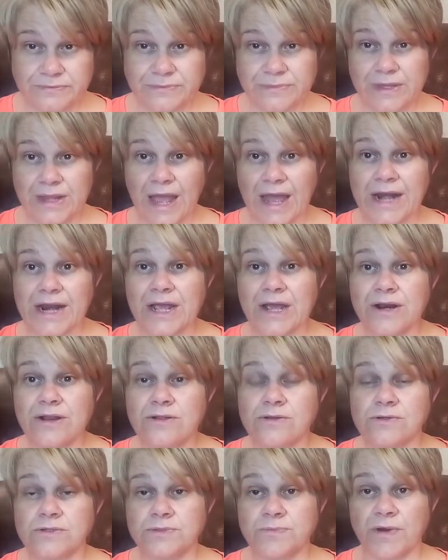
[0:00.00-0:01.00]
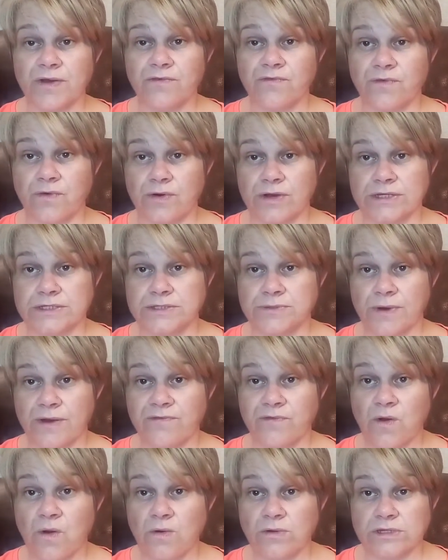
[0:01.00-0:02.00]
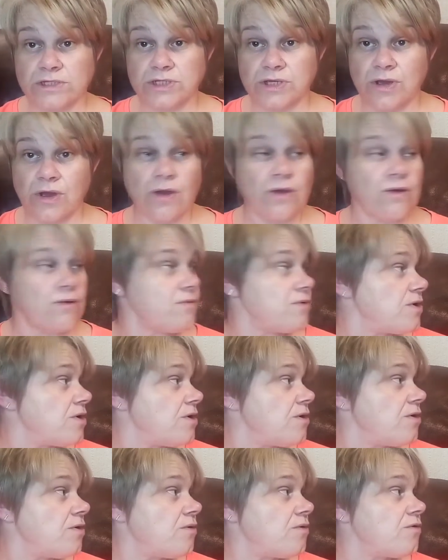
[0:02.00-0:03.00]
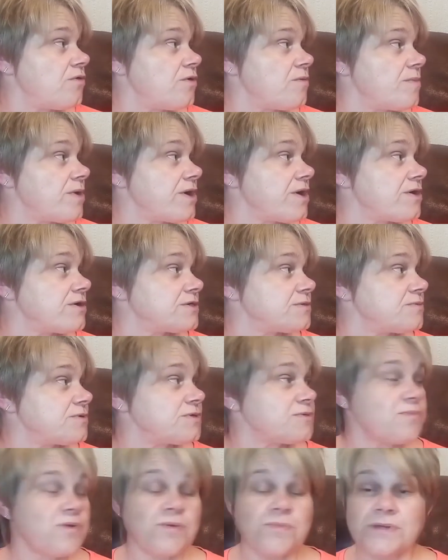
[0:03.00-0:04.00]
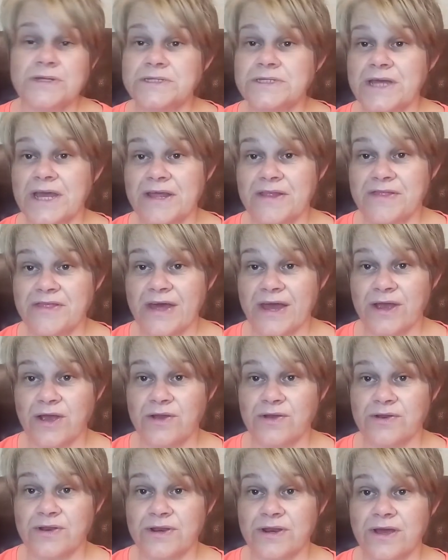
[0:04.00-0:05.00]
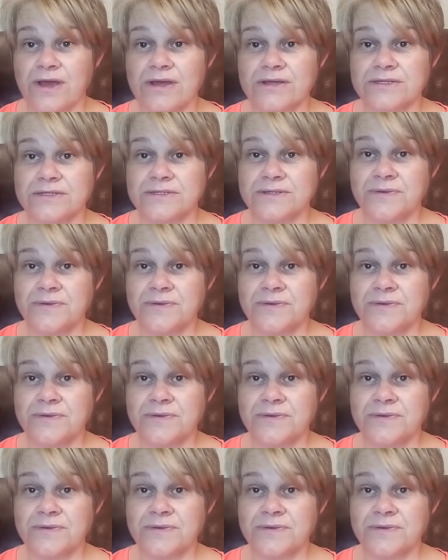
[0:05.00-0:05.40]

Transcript: And I'm gonna lose my voice, so I've got to go. Although my husband's probably saying thank goodness.